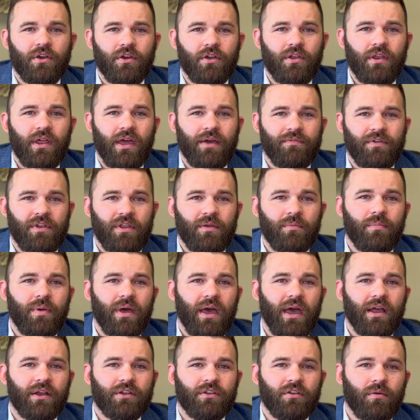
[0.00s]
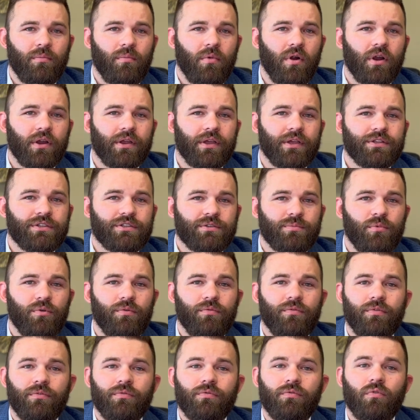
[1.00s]
could have an impact on markets
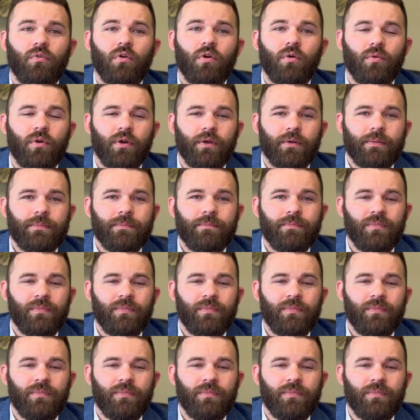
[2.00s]
moving forward.